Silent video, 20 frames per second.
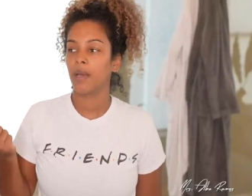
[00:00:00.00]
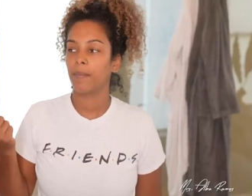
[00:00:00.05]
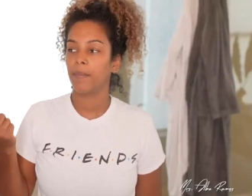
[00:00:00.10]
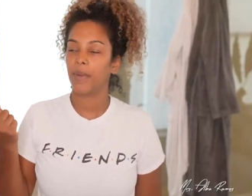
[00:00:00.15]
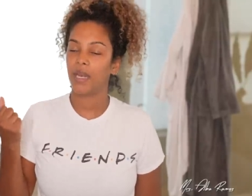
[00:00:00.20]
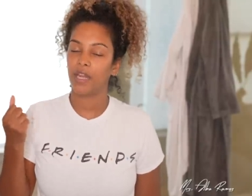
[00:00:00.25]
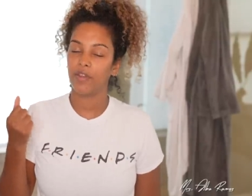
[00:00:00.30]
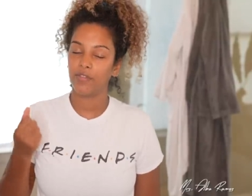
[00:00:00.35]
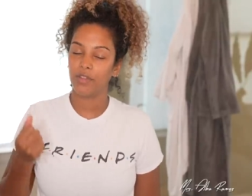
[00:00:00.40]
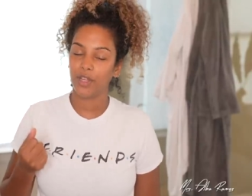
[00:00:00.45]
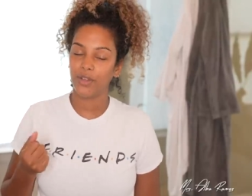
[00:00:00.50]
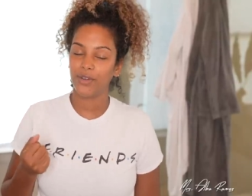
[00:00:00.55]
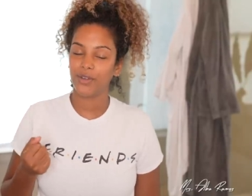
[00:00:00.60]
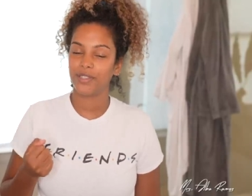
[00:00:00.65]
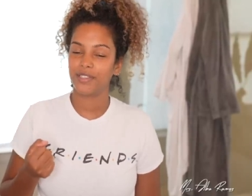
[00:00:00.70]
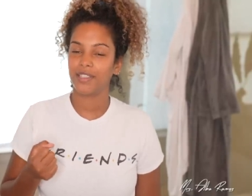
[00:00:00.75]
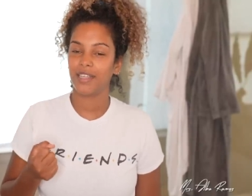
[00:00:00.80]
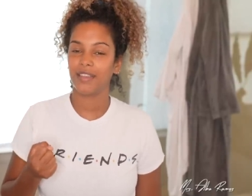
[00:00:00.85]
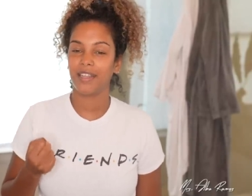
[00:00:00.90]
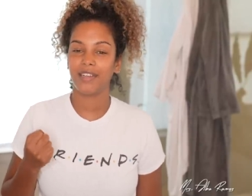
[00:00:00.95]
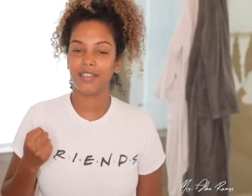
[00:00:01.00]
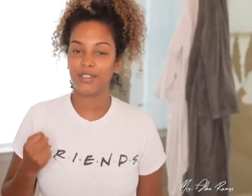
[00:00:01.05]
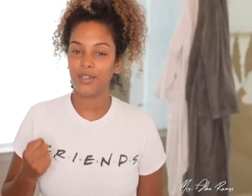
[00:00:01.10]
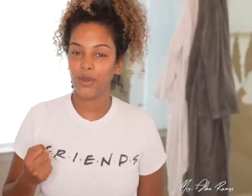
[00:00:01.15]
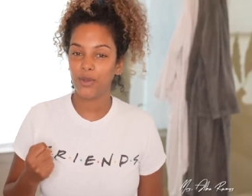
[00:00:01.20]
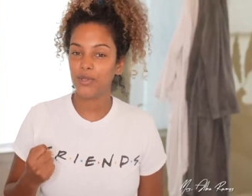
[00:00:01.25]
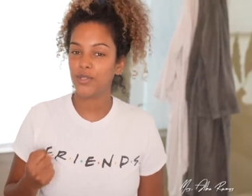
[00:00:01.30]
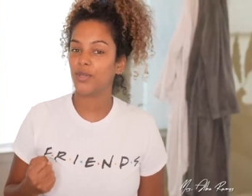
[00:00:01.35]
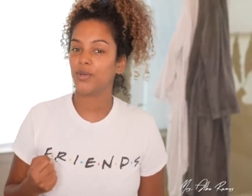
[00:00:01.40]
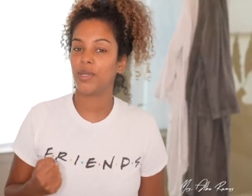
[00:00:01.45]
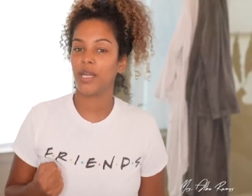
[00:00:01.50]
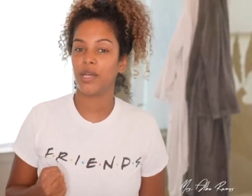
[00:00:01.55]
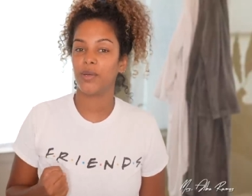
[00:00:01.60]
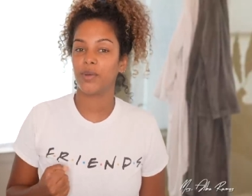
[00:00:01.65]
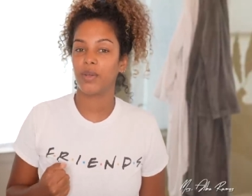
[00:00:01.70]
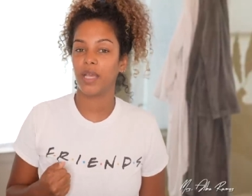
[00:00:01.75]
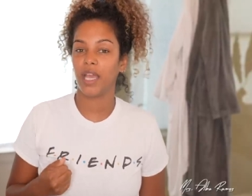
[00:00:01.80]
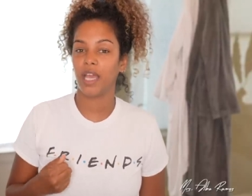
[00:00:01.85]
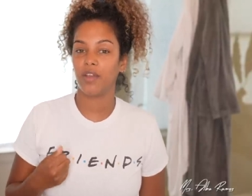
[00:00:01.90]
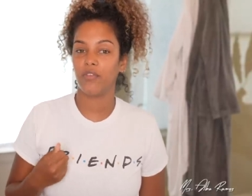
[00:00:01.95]
But I've learned that it's also not
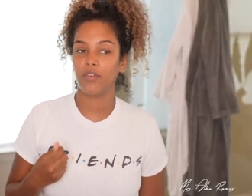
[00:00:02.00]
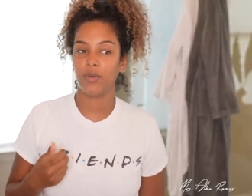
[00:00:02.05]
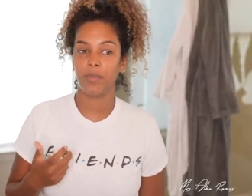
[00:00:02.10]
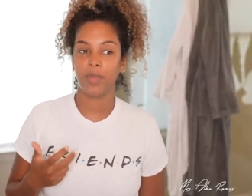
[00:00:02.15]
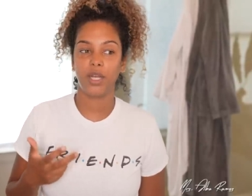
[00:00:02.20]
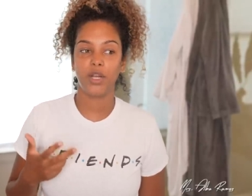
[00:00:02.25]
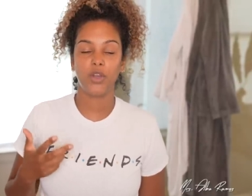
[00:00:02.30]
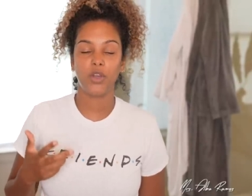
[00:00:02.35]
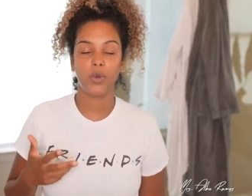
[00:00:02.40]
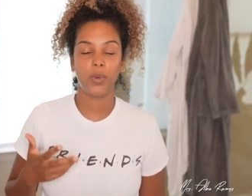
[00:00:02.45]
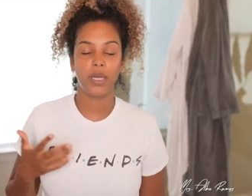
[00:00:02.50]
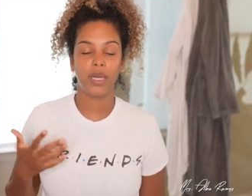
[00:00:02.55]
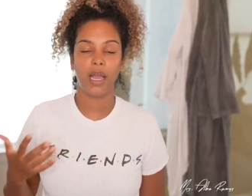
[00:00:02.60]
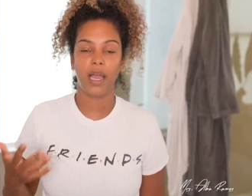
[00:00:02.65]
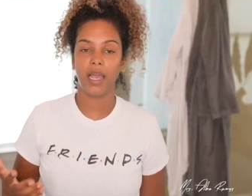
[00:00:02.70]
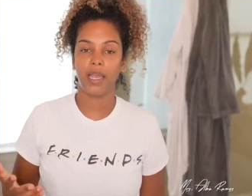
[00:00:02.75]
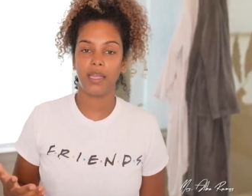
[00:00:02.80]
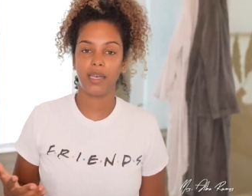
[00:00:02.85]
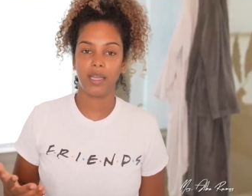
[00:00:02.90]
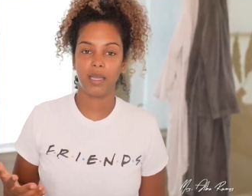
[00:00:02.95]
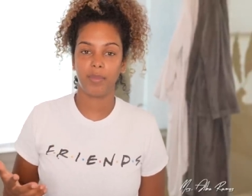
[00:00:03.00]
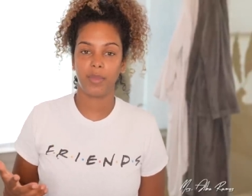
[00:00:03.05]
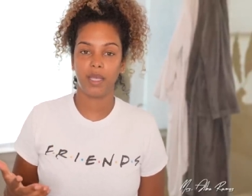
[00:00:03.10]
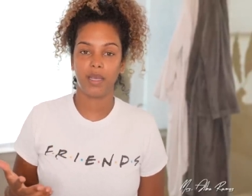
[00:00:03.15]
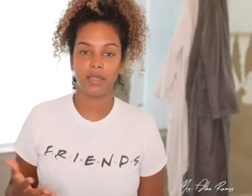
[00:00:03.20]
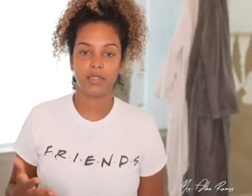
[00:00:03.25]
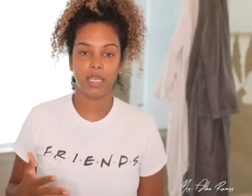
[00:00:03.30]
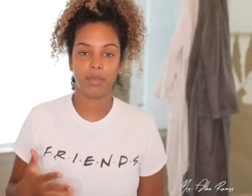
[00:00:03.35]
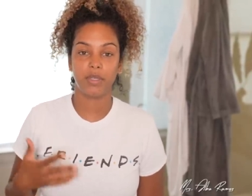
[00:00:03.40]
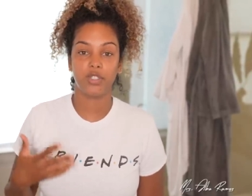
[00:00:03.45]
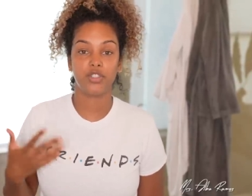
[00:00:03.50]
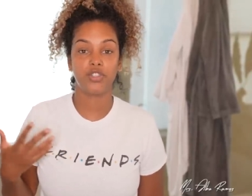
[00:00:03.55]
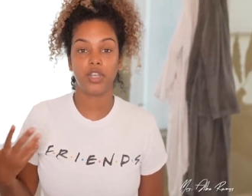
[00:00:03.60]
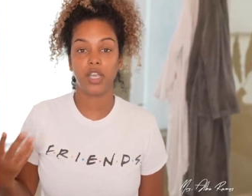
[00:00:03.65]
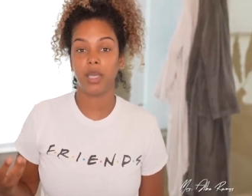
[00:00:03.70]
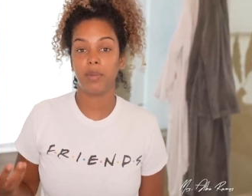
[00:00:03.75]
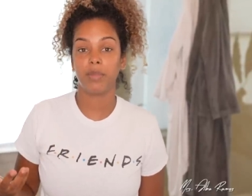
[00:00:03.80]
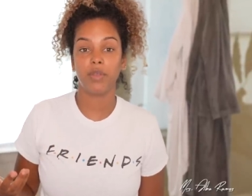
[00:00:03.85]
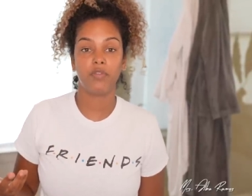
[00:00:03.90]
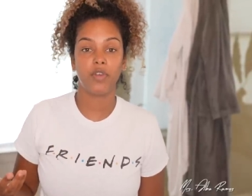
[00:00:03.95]
okay for me to go in hiding because I'm
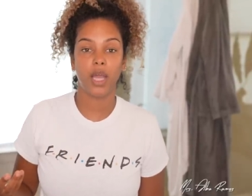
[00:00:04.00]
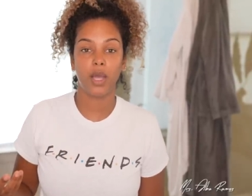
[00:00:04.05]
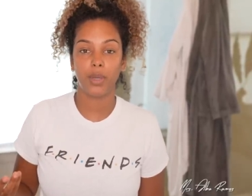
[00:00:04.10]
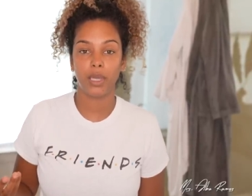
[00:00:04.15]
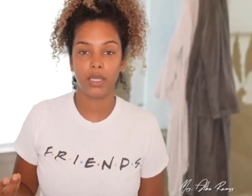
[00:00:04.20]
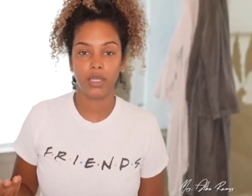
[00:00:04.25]
ashamed of how I